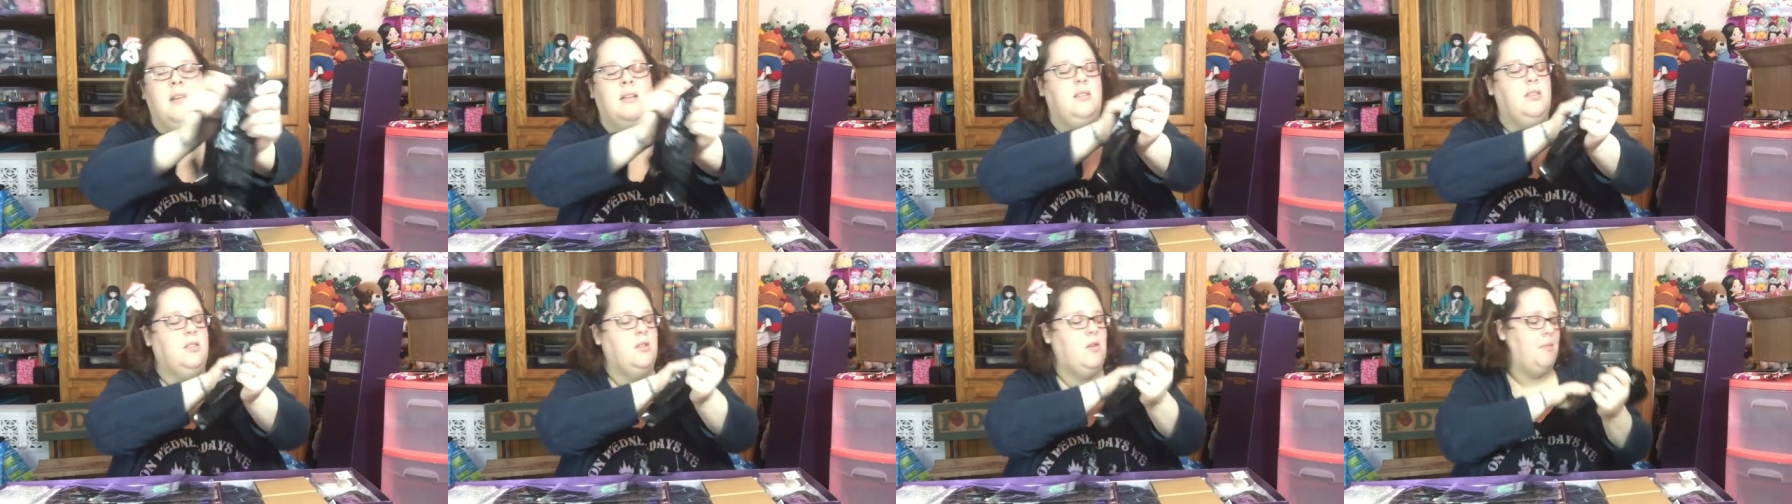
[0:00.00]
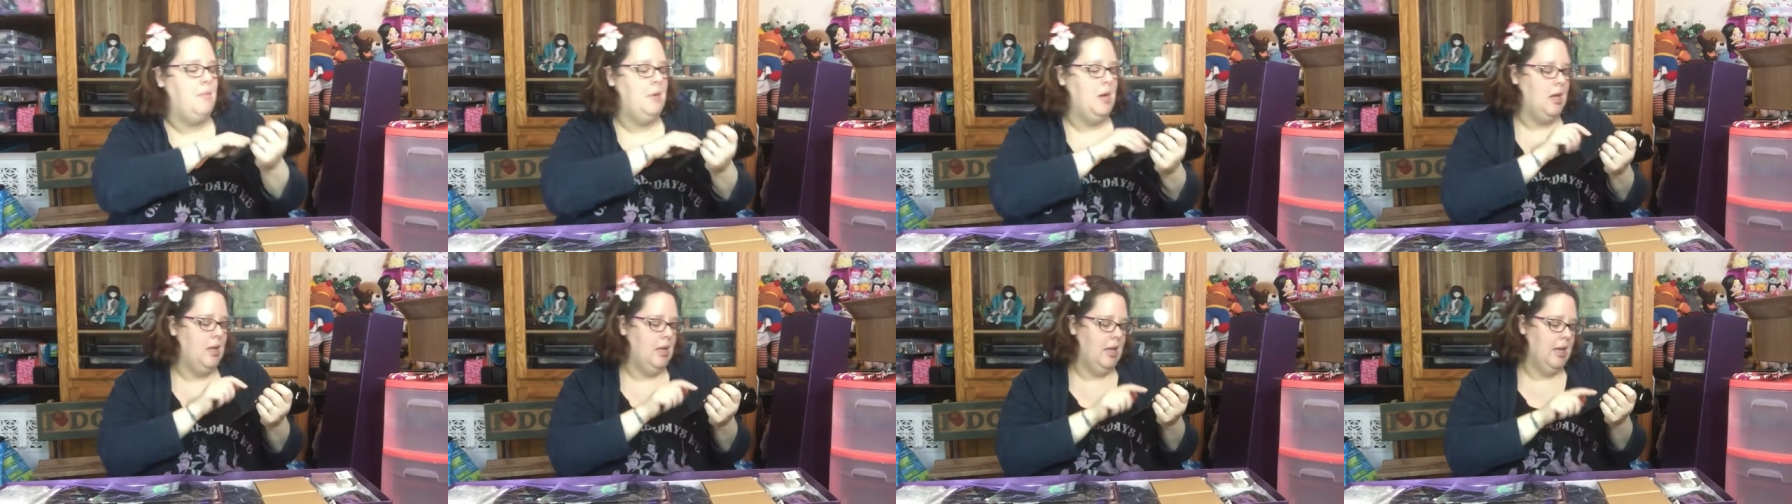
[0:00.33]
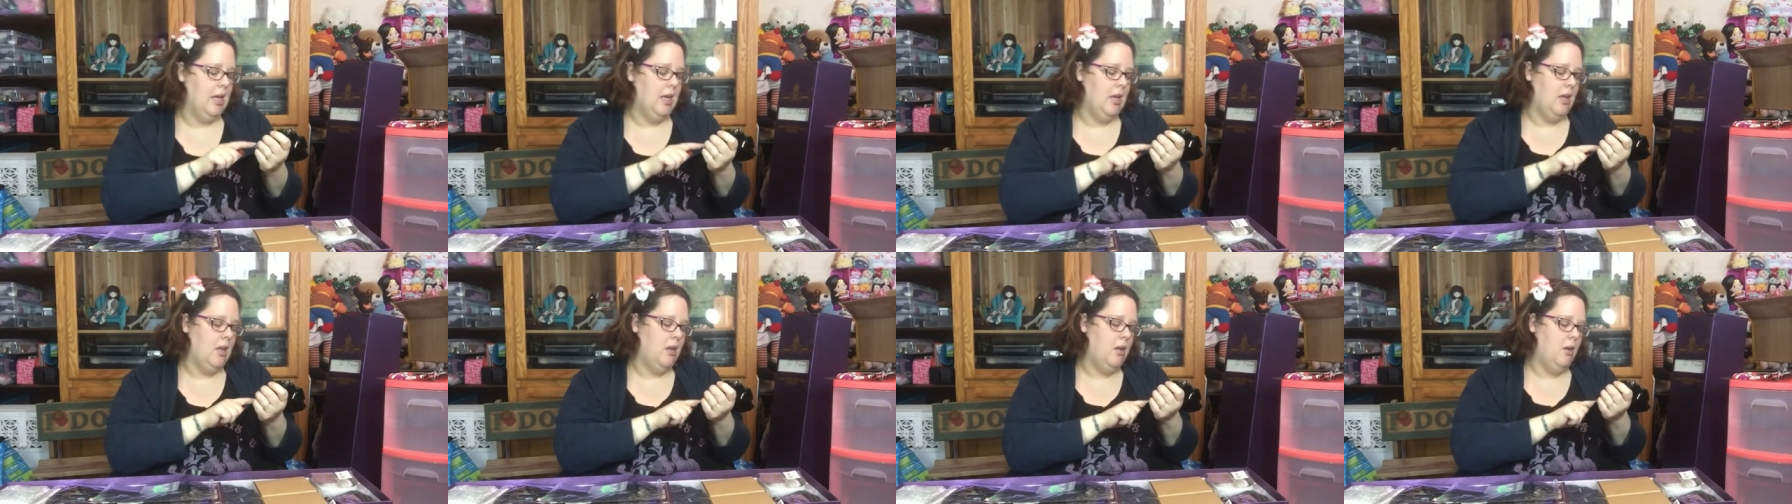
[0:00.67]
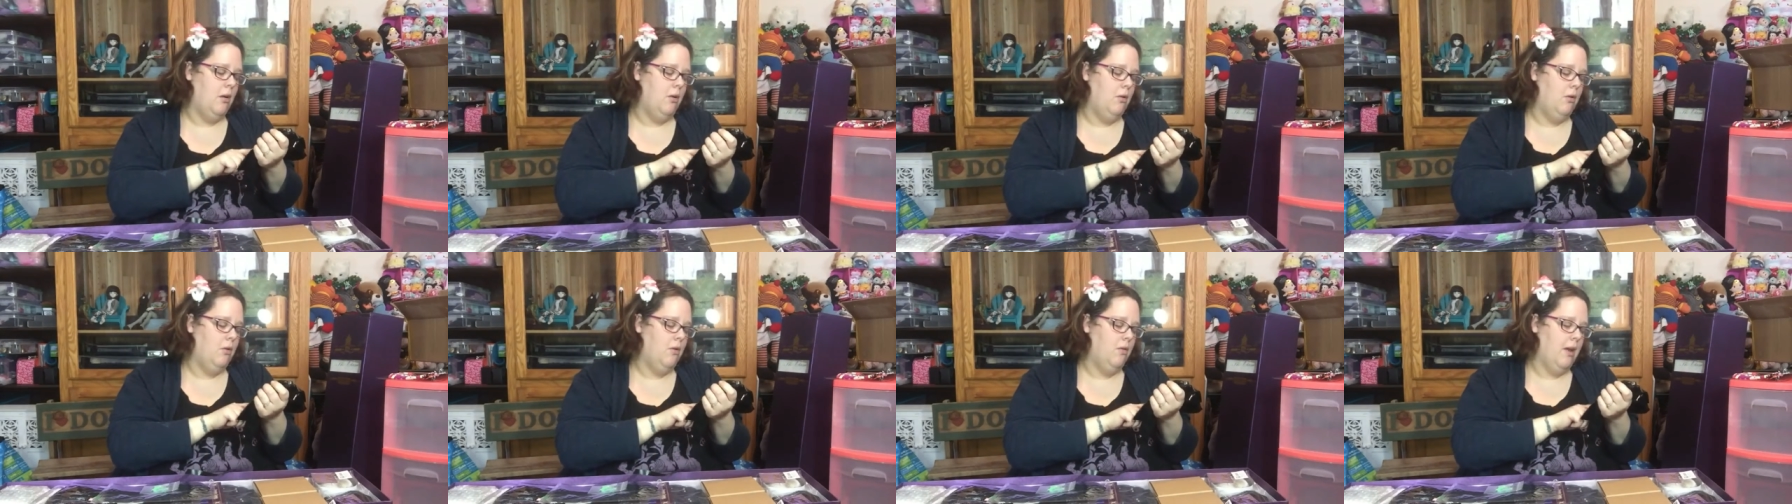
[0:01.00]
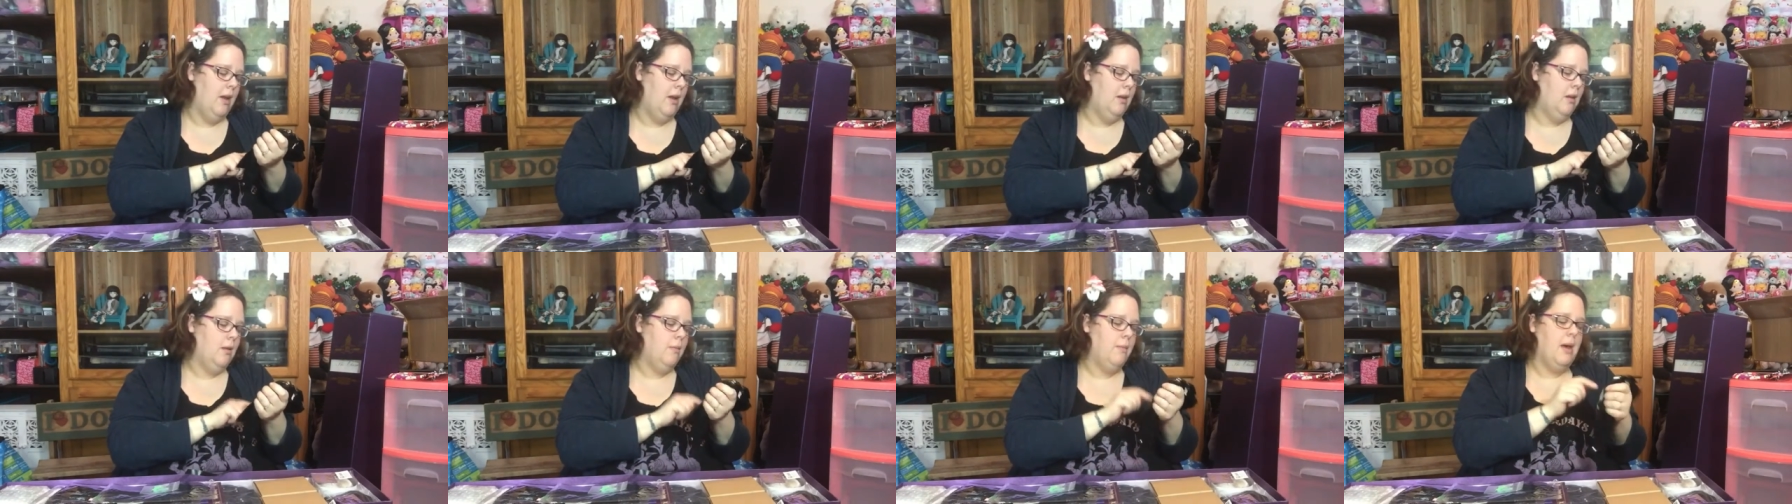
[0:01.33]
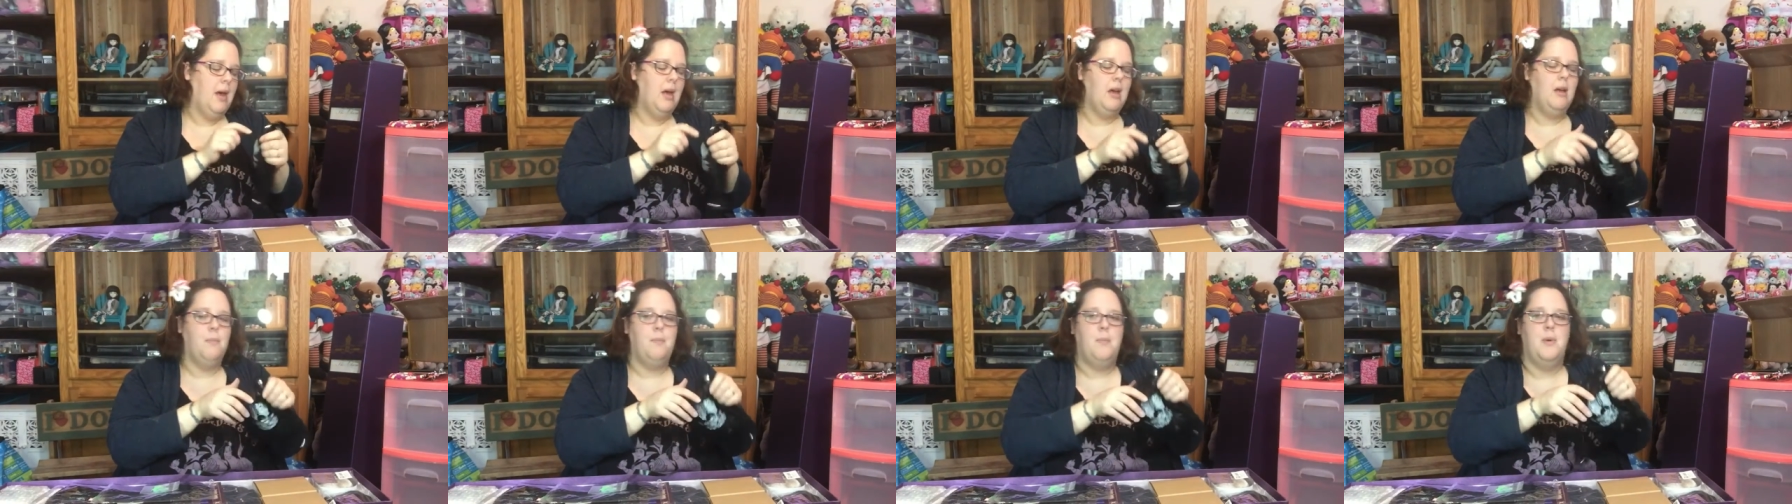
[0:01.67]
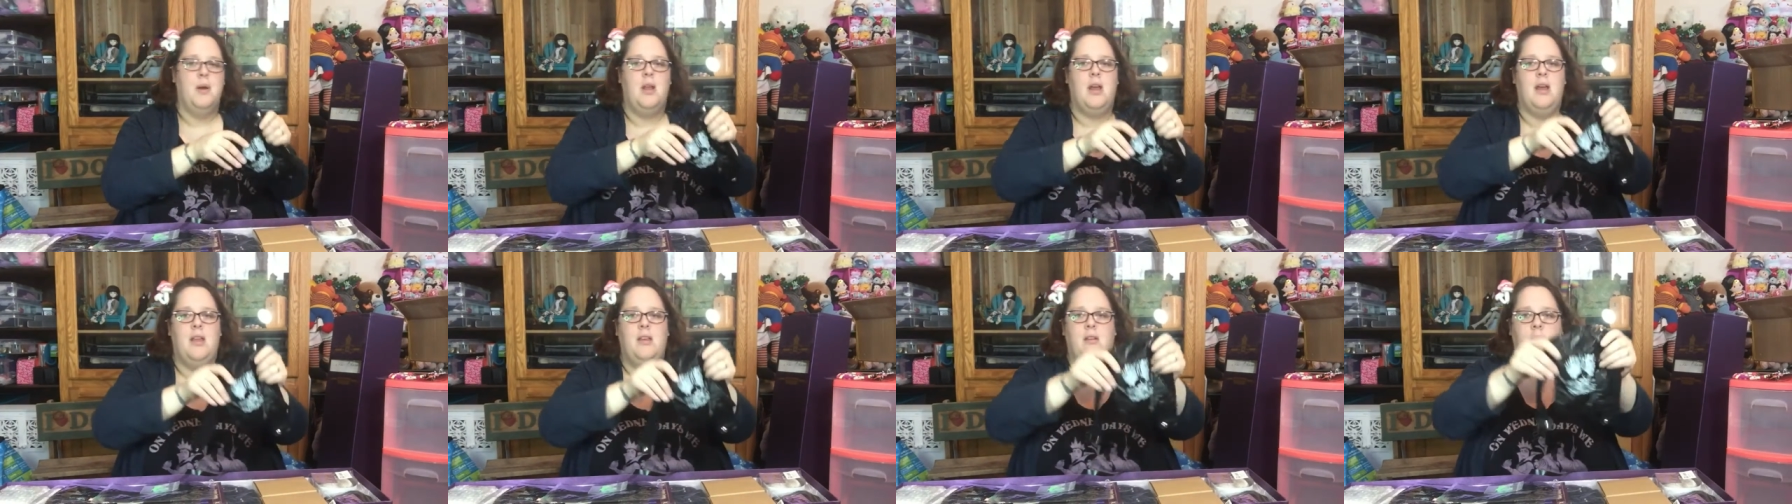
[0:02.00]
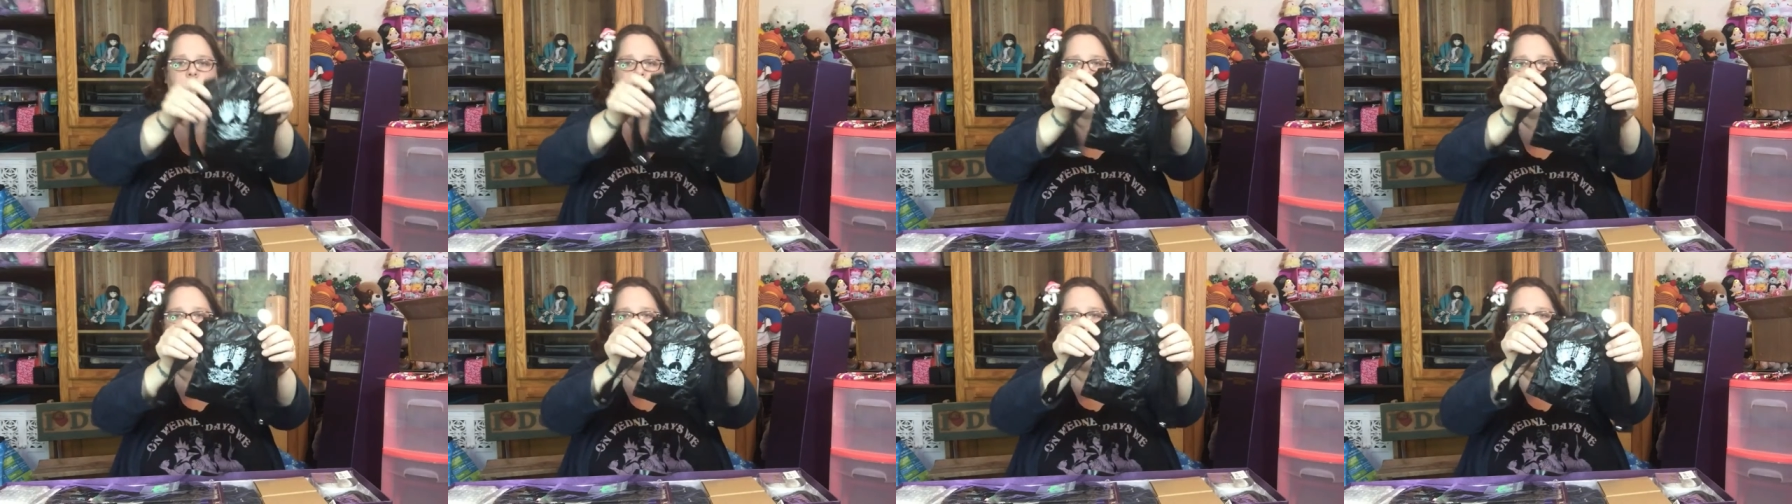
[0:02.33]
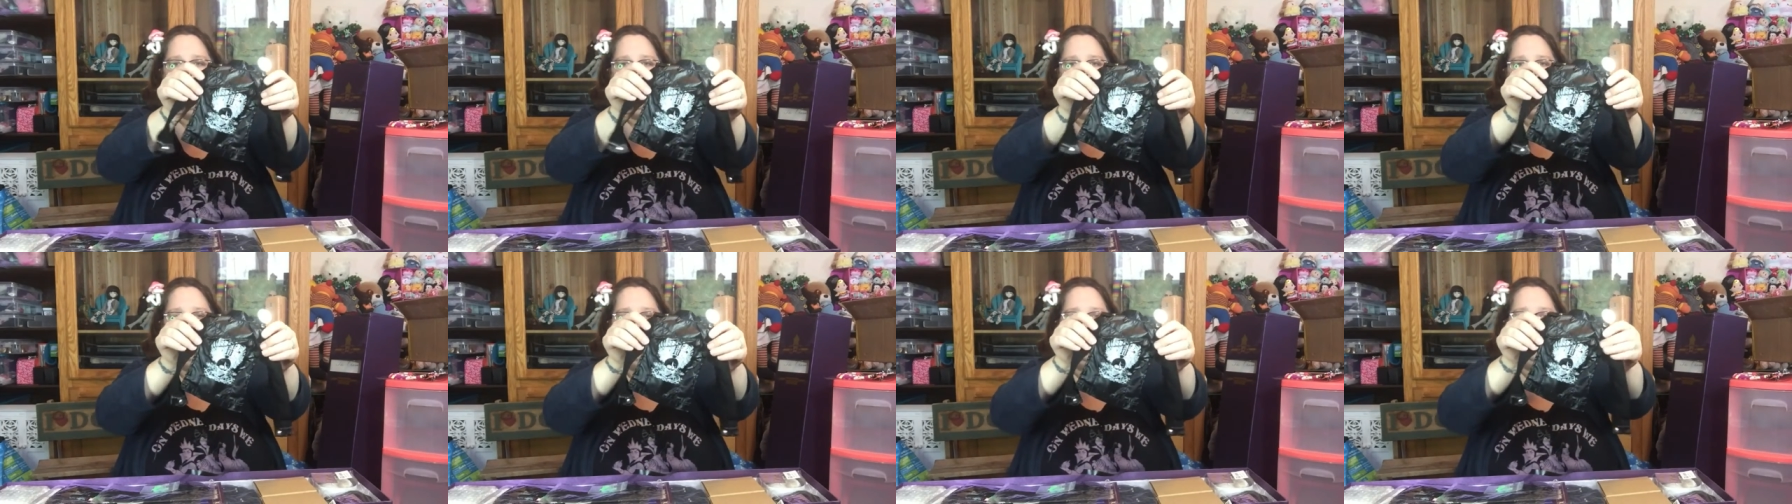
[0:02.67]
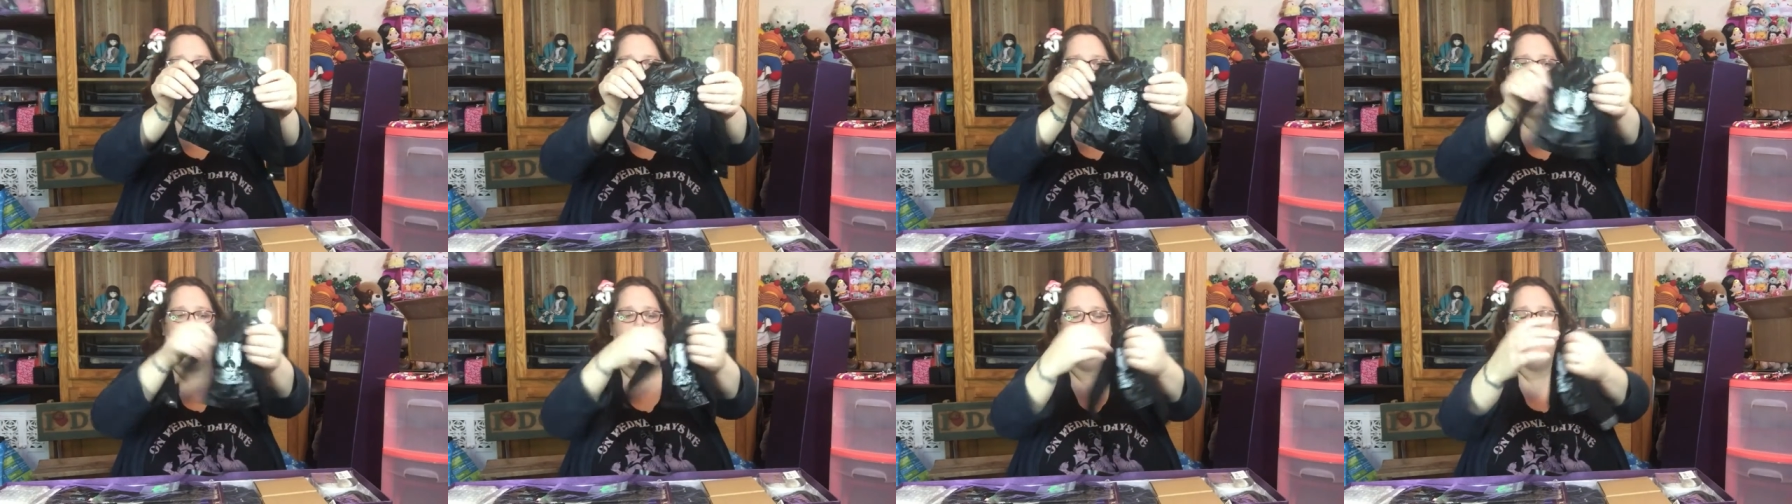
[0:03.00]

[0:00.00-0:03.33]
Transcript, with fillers: So I'm not like a huge fan of the back, but I don't mind it.